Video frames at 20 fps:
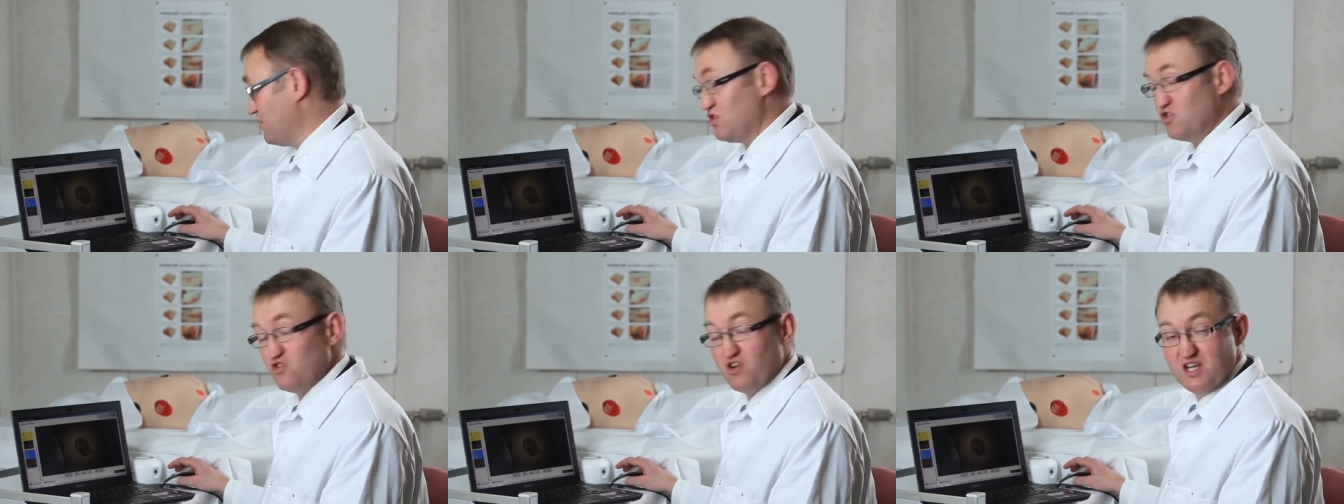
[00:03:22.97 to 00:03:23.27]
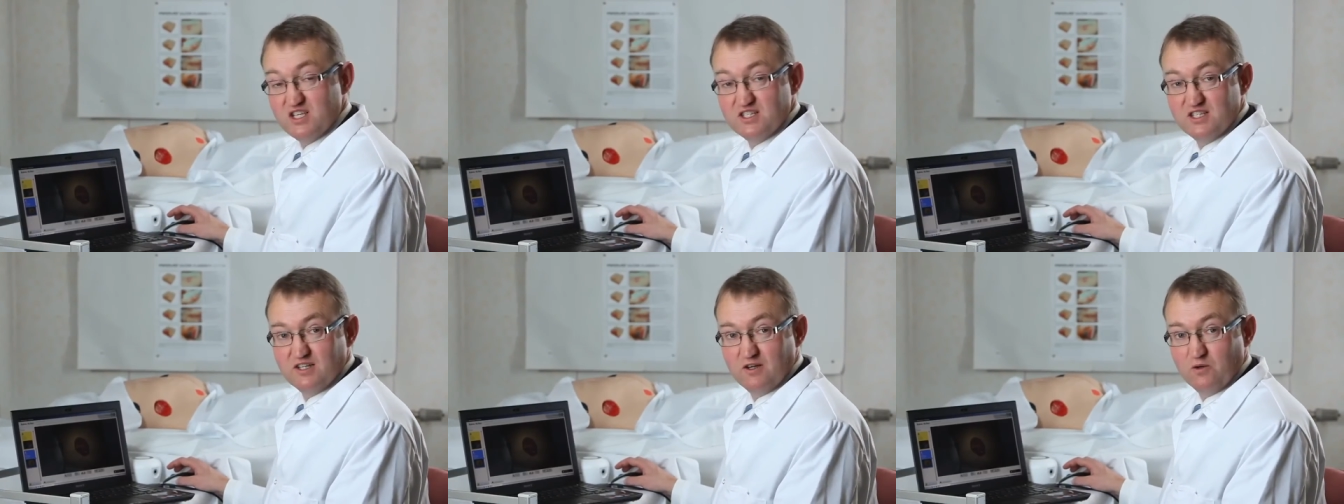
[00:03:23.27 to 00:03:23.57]
a
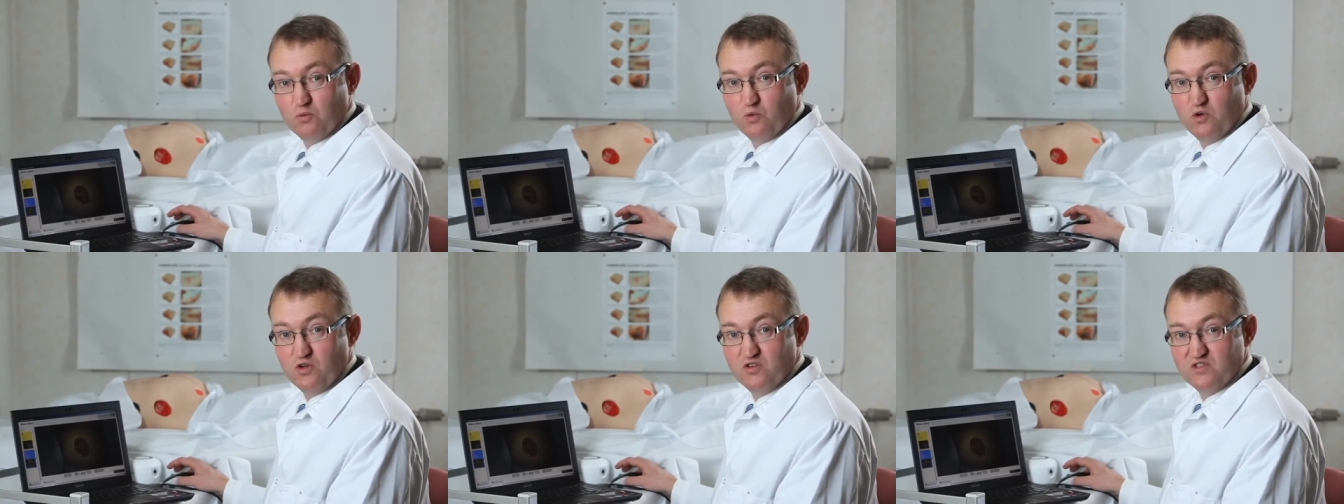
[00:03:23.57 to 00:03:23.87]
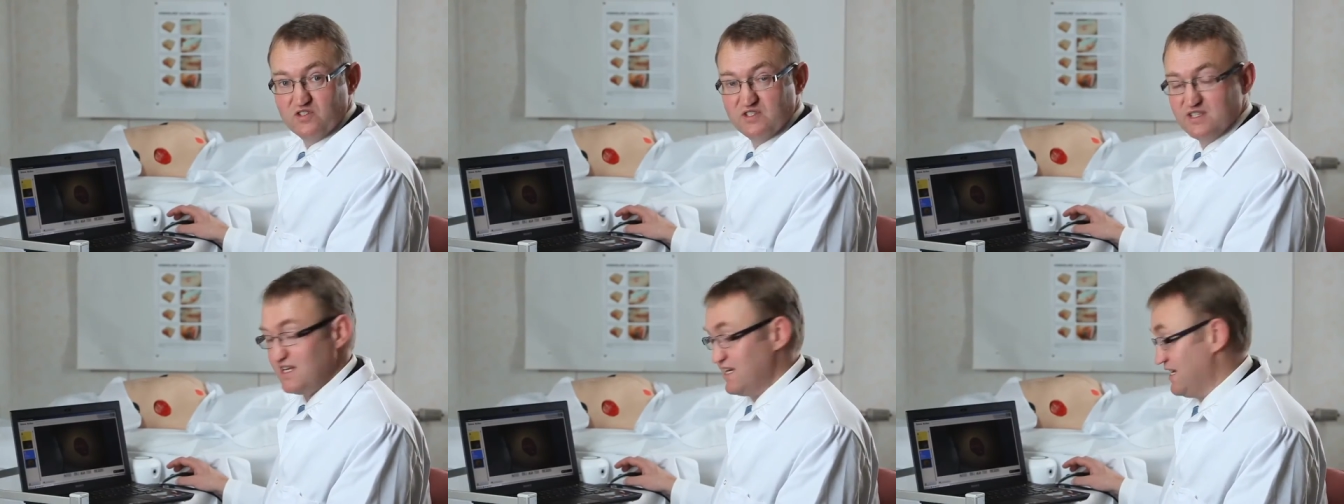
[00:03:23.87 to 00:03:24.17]
tracing on
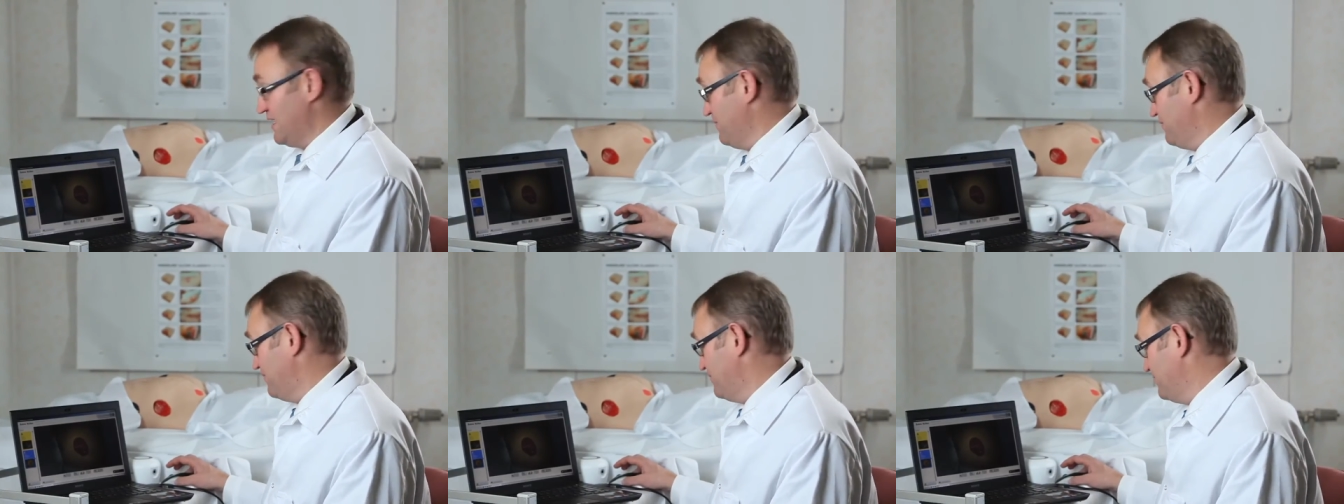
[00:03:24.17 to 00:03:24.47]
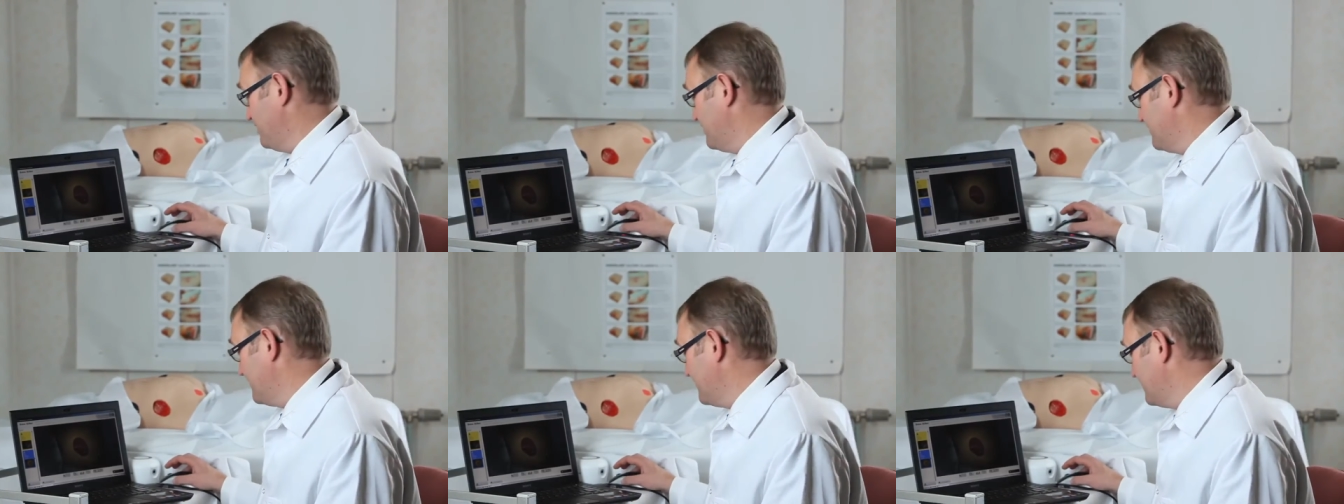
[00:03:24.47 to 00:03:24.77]
wound C.
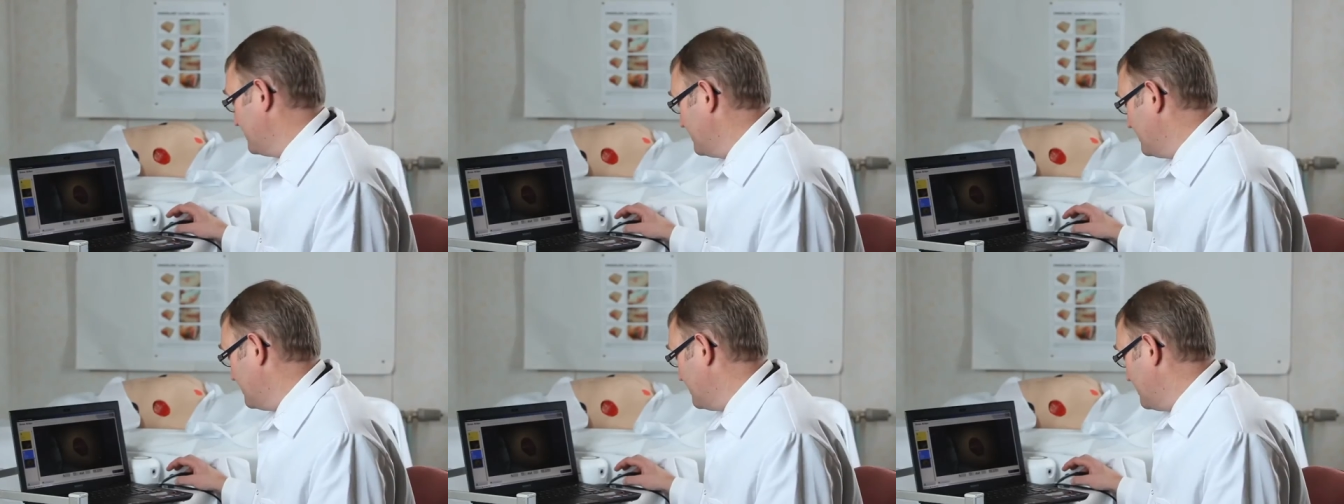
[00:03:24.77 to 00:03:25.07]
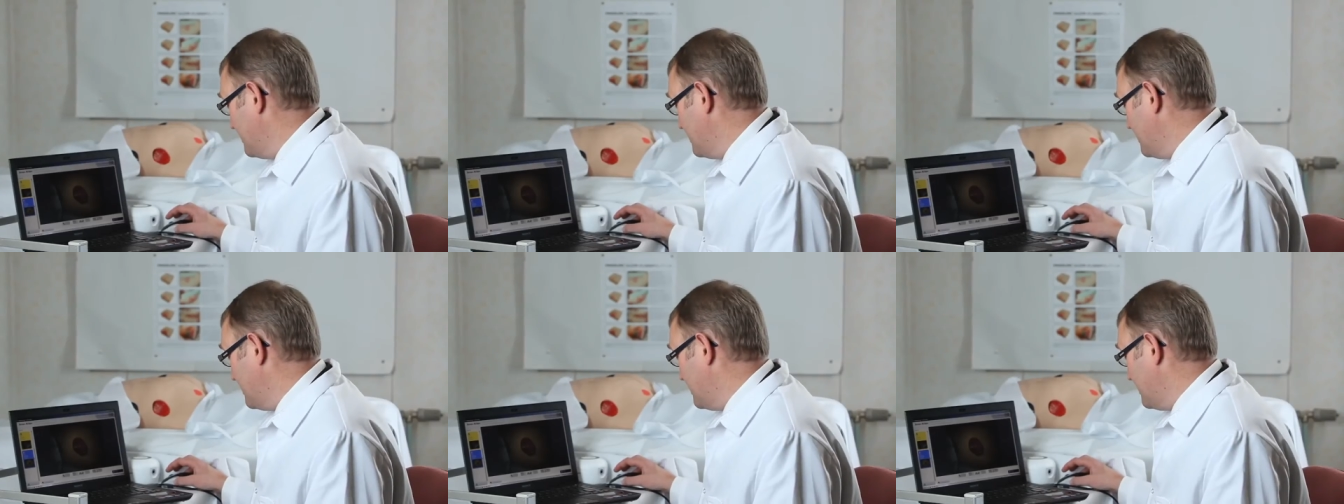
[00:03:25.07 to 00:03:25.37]

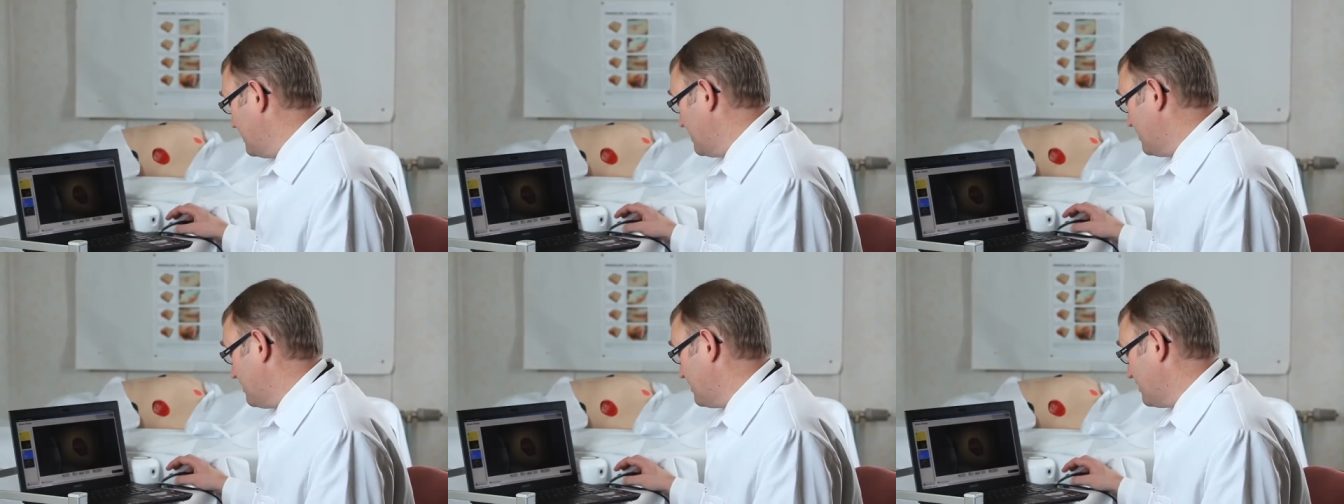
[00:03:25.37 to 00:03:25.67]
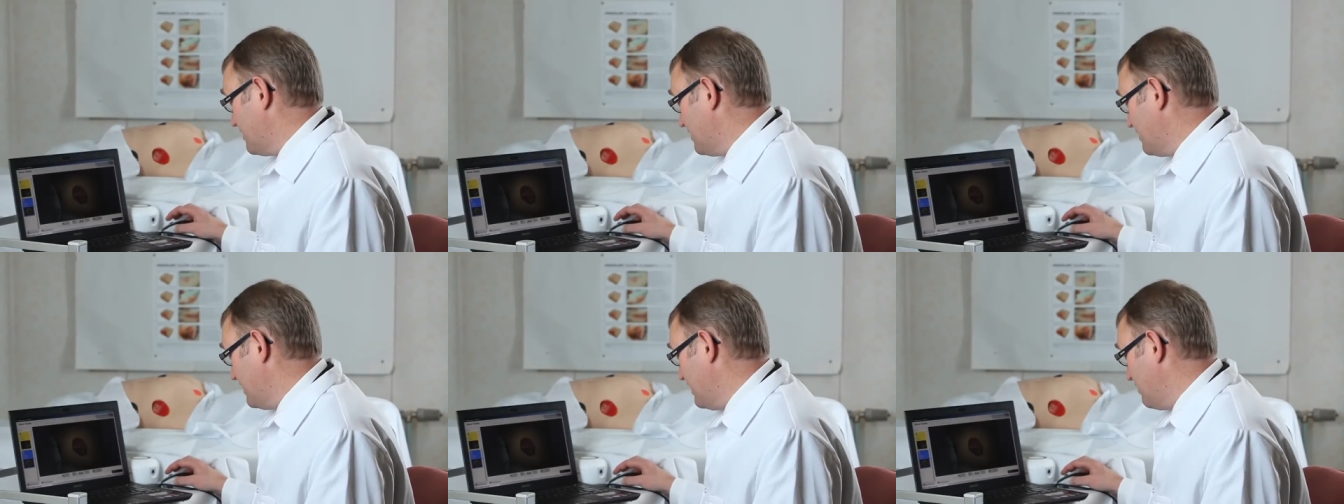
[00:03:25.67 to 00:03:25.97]
Now
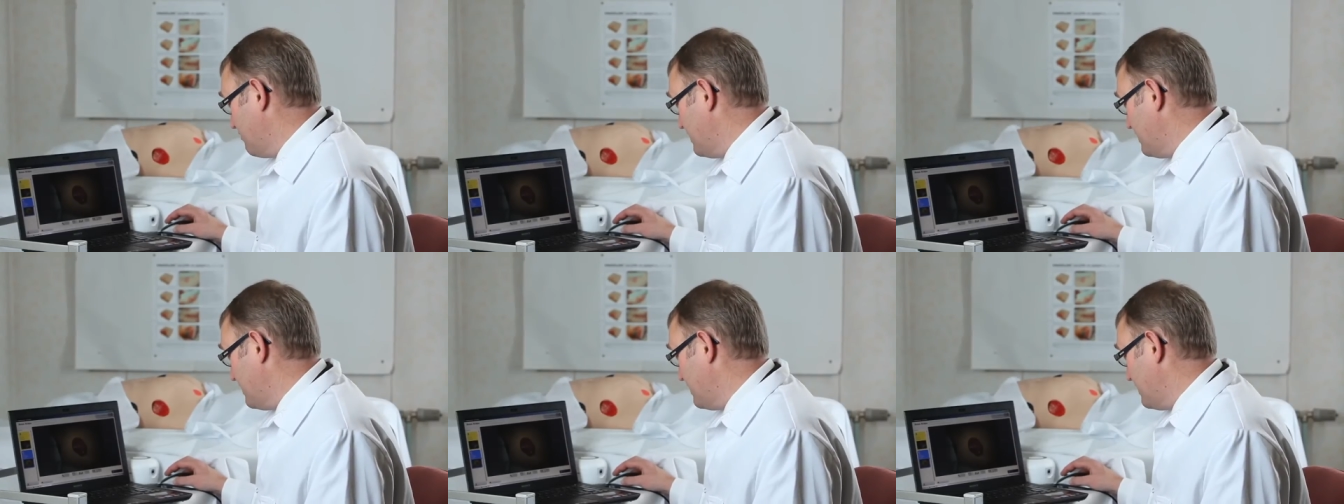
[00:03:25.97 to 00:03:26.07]
here